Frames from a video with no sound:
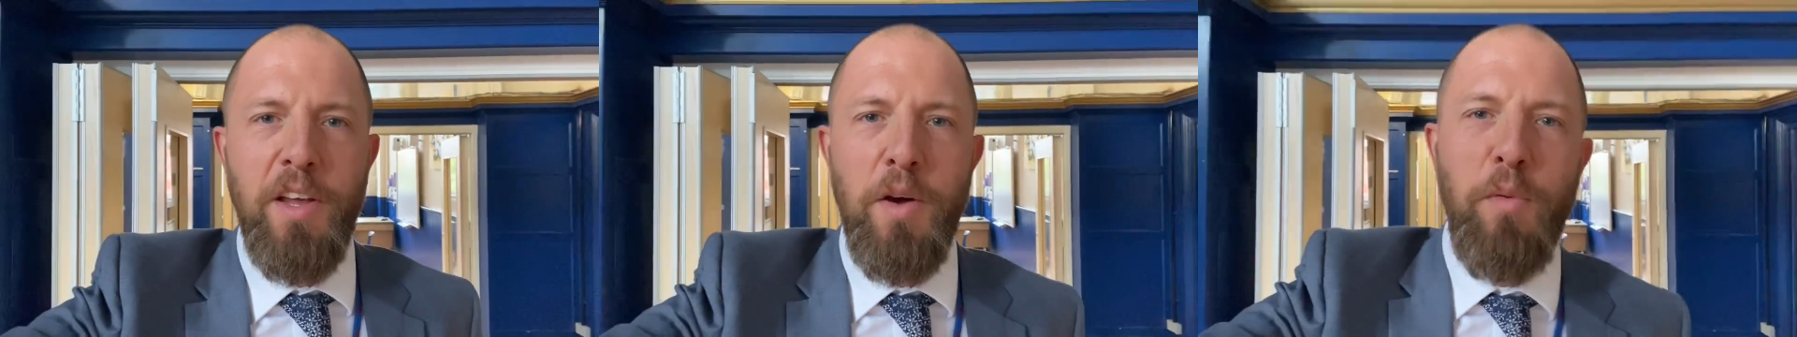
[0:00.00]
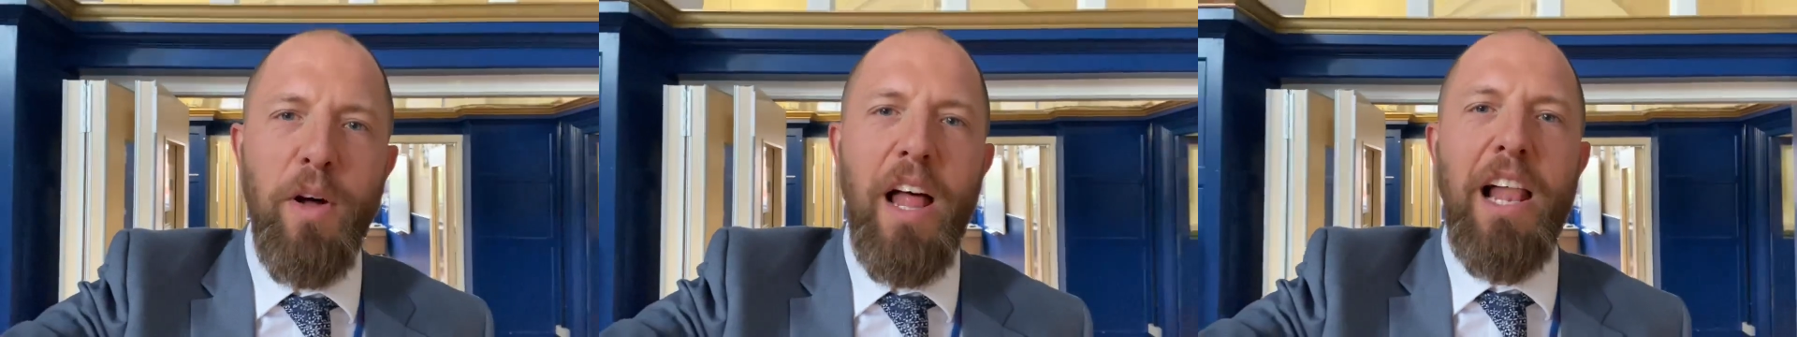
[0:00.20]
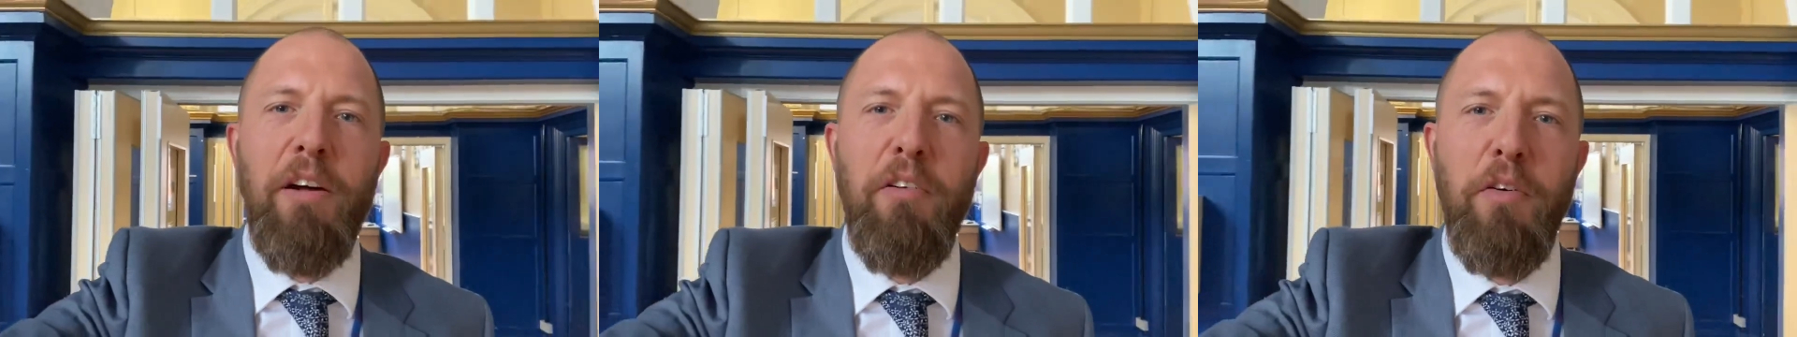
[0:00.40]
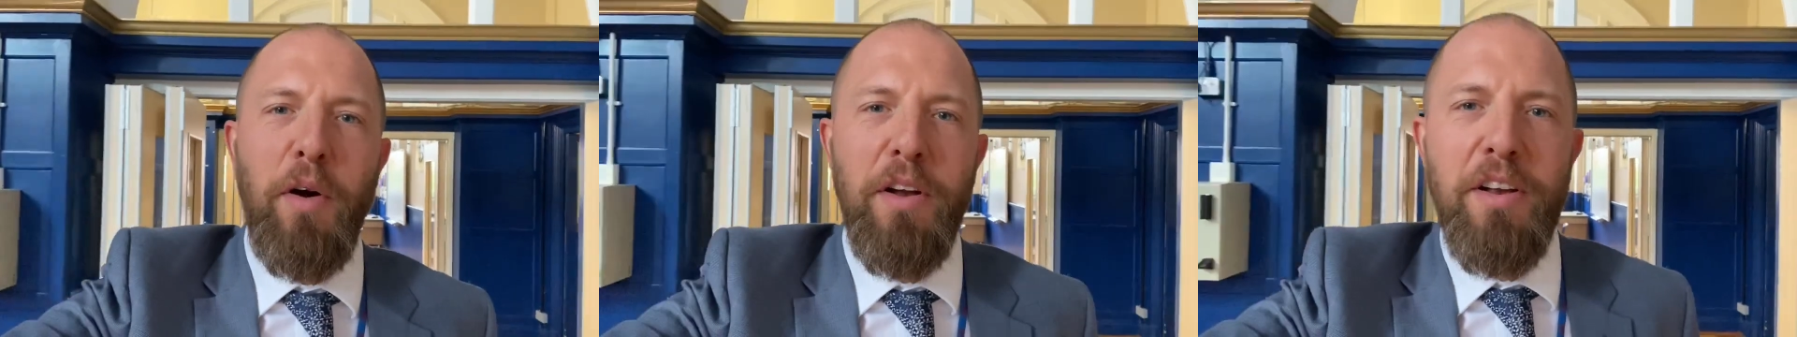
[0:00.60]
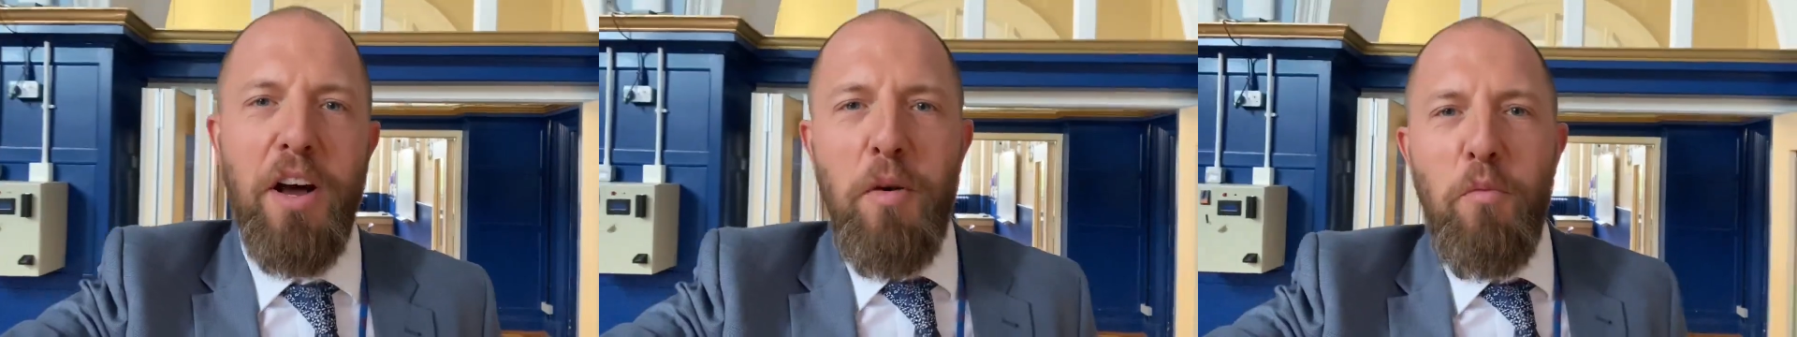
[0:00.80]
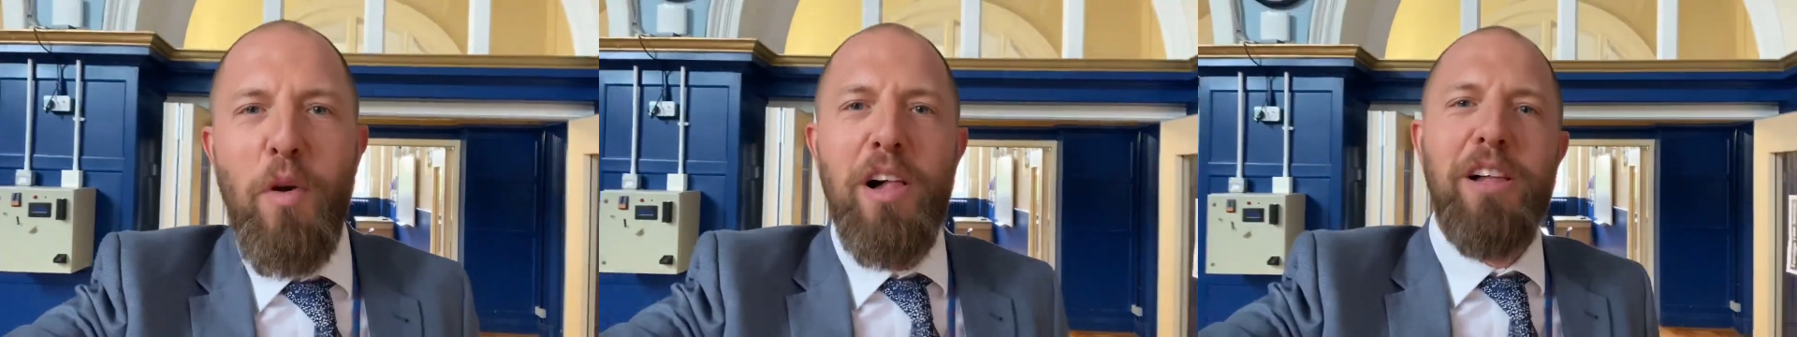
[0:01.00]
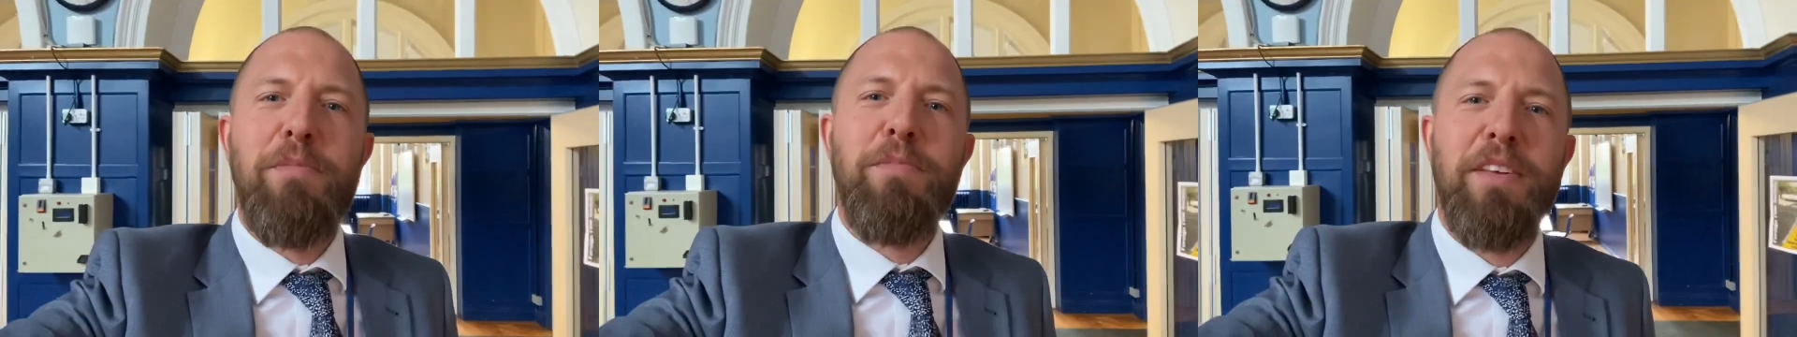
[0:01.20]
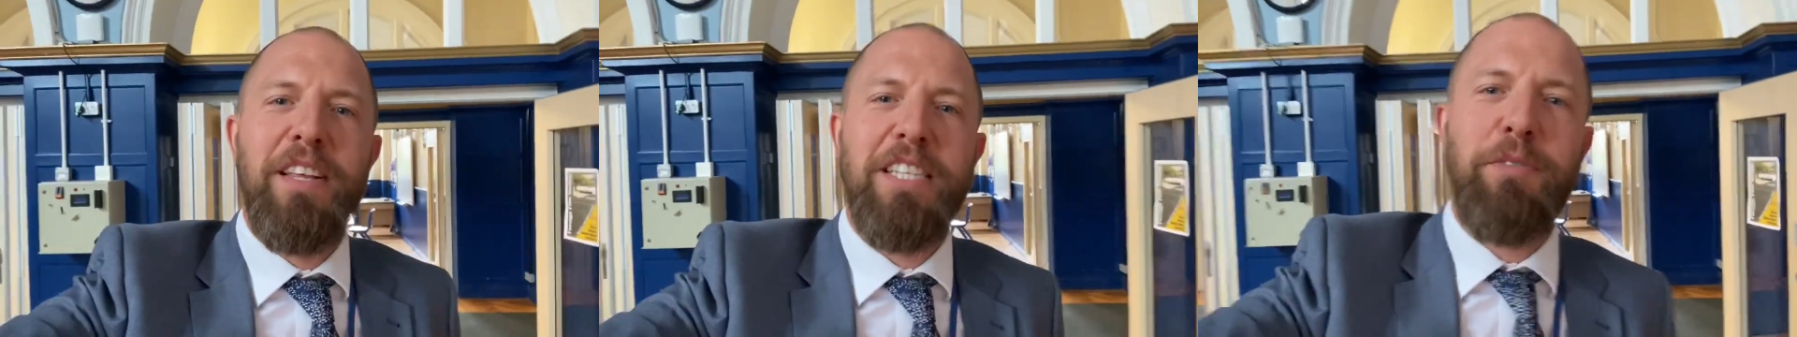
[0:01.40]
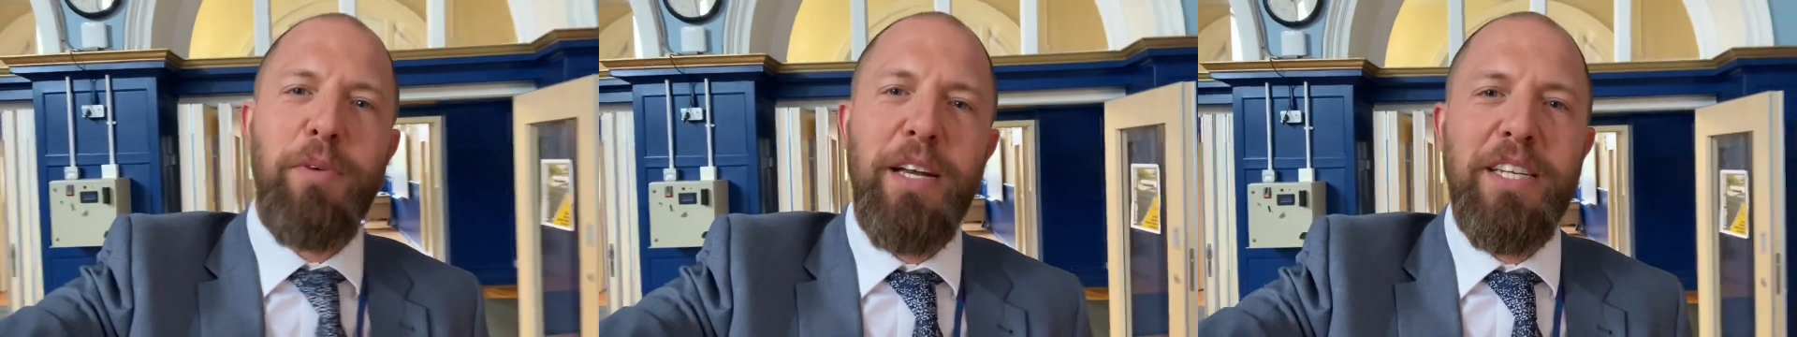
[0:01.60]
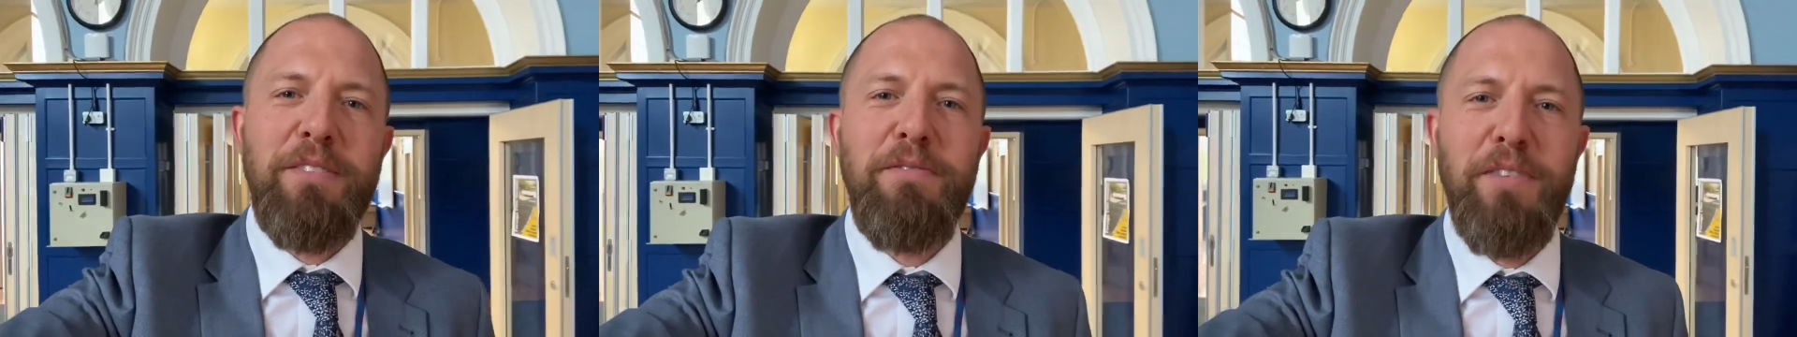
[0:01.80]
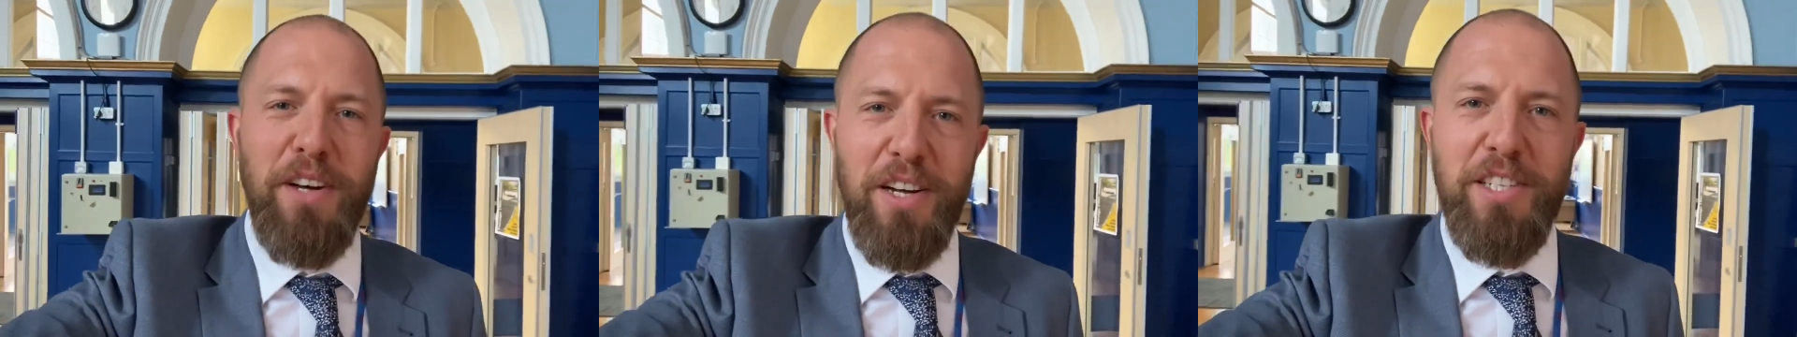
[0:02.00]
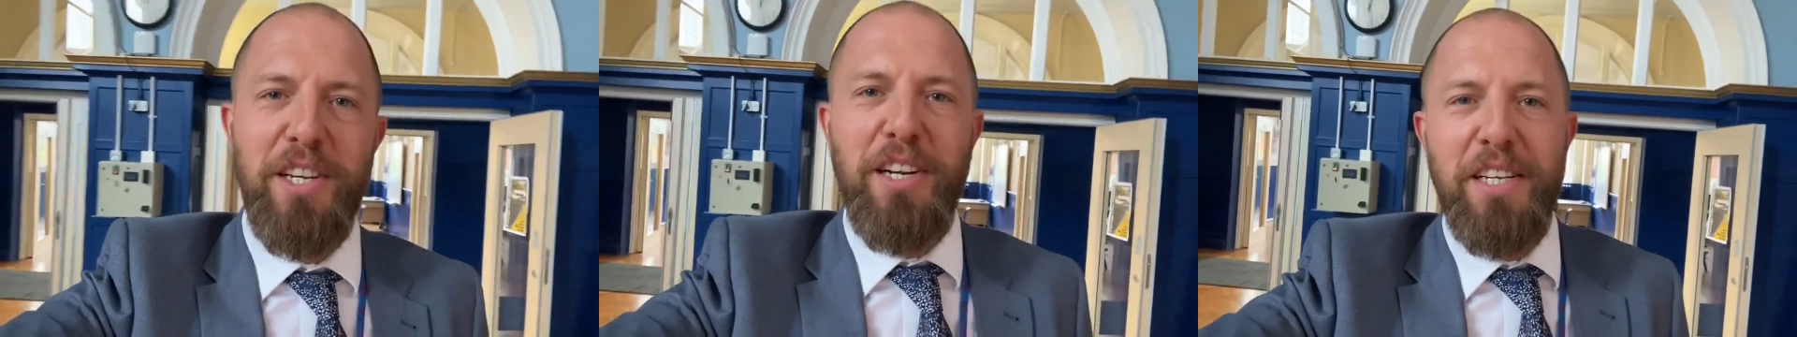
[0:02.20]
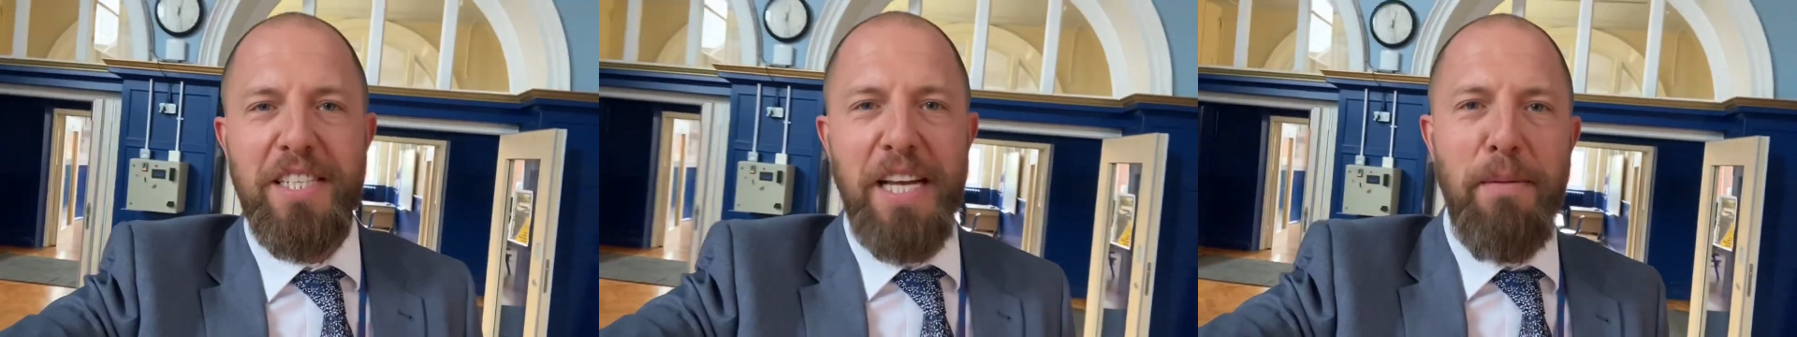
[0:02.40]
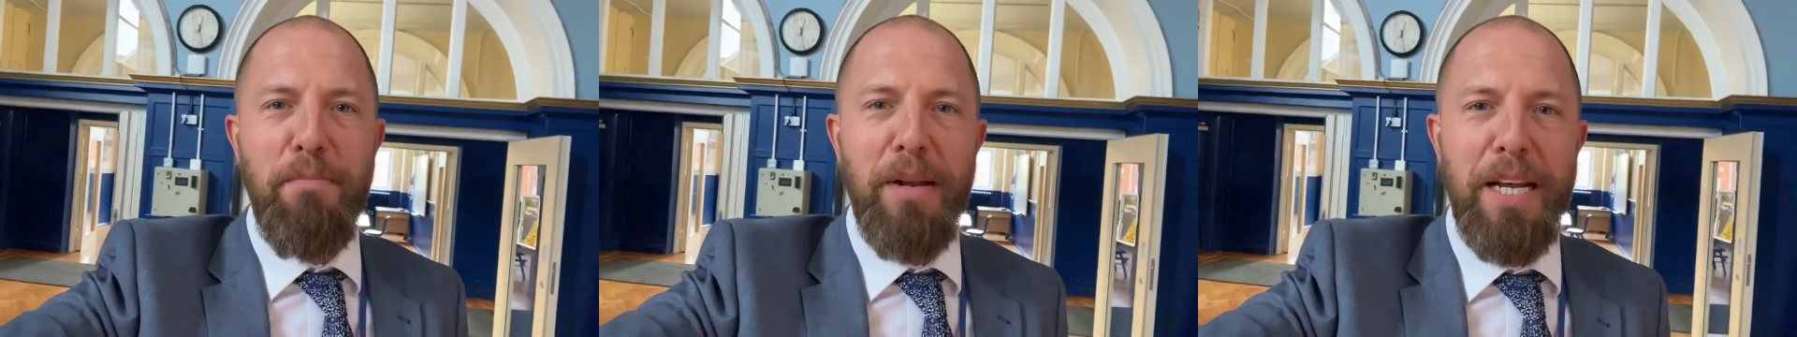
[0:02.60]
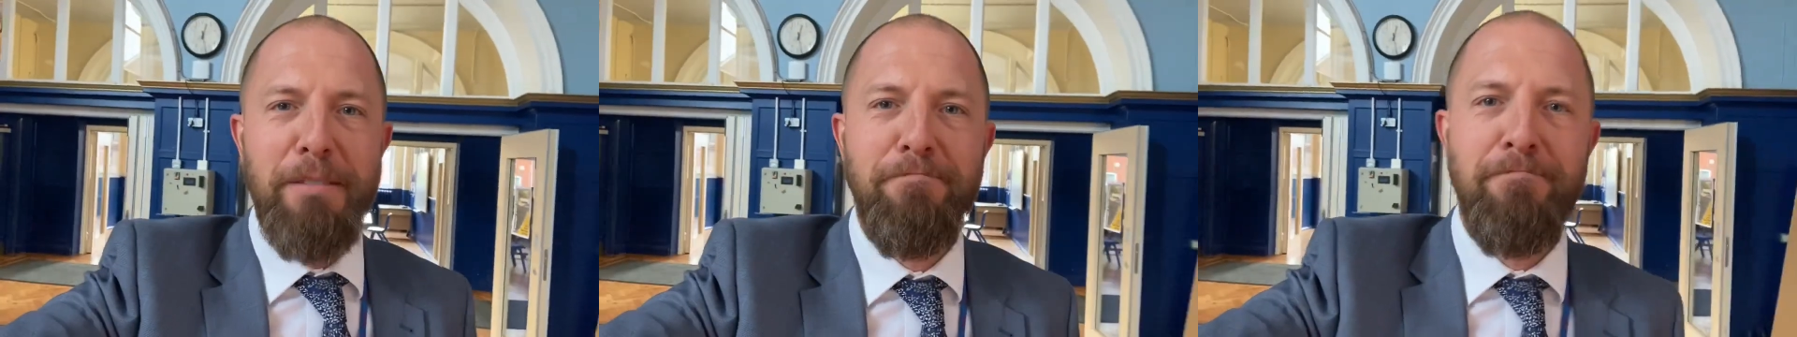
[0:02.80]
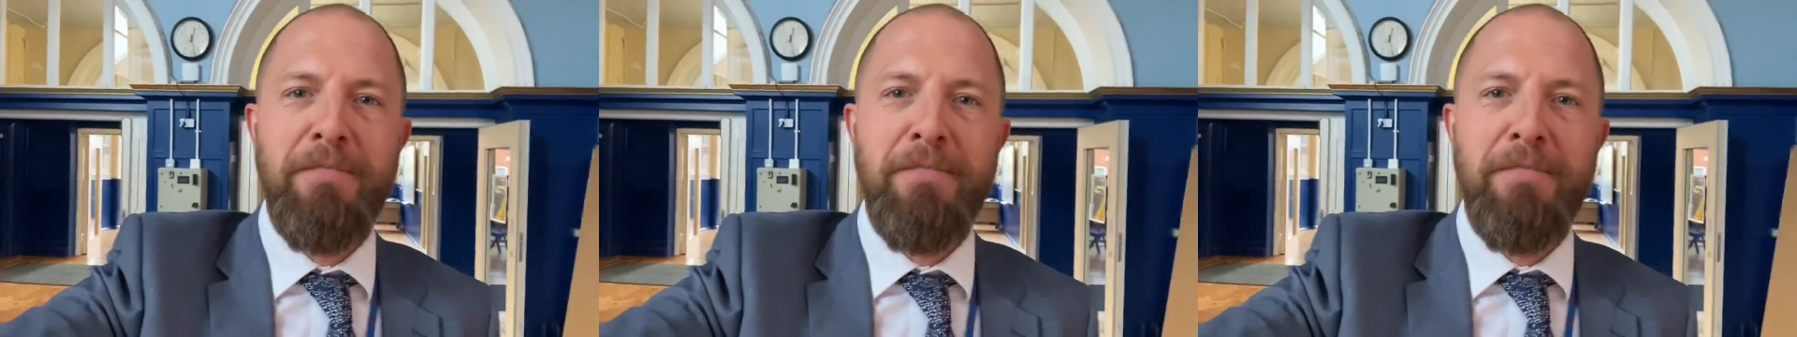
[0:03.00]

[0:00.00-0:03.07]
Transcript: Well, hello everyone, and welcome to this week's virtual assembly.